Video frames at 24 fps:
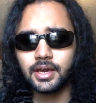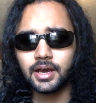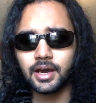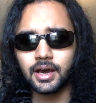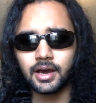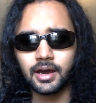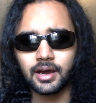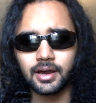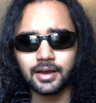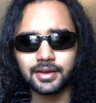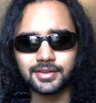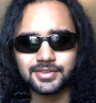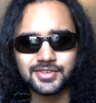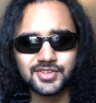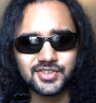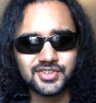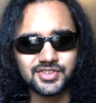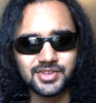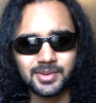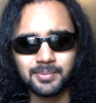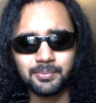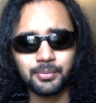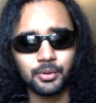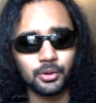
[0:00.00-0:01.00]
Uh, it's
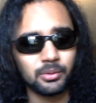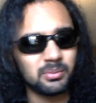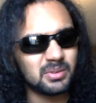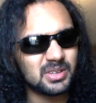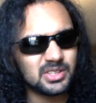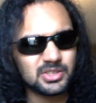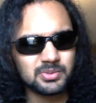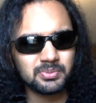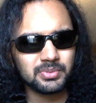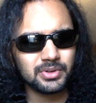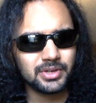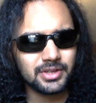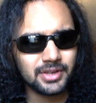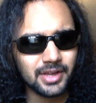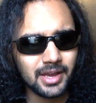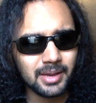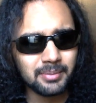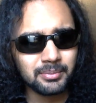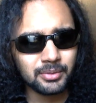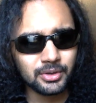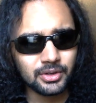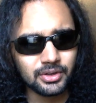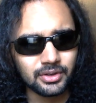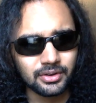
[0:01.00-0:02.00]
simple, but it's pretty
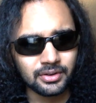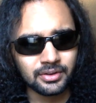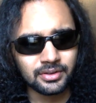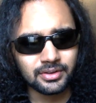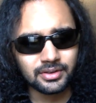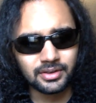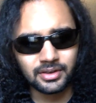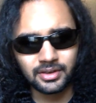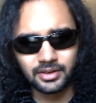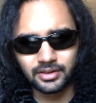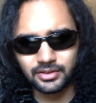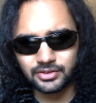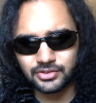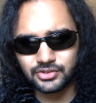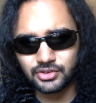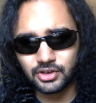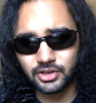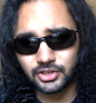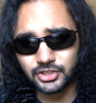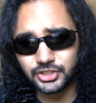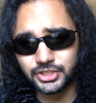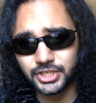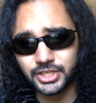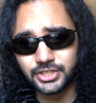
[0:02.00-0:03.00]
damn good. Uh, the
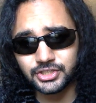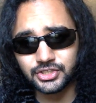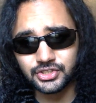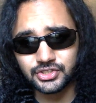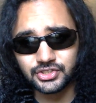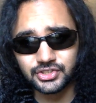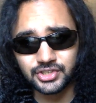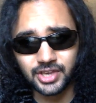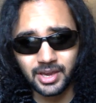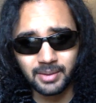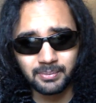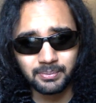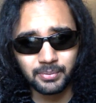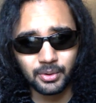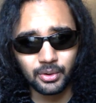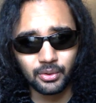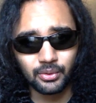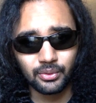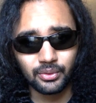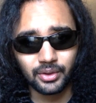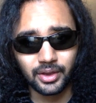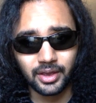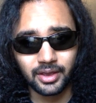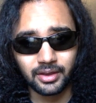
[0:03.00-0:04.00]
song changes
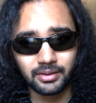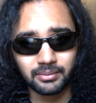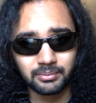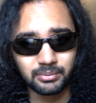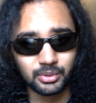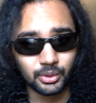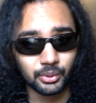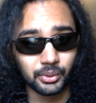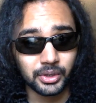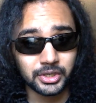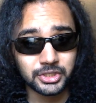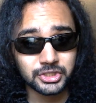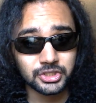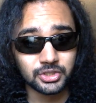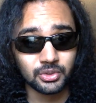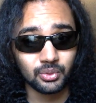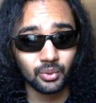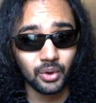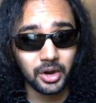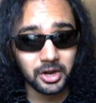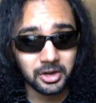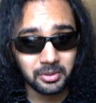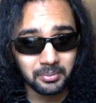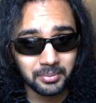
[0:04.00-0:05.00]
tempo and progression
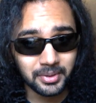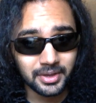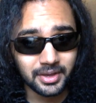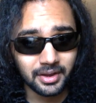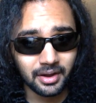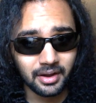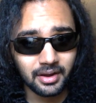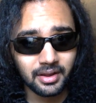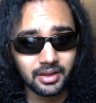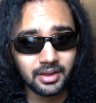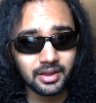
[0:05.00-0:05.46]
quite a bit.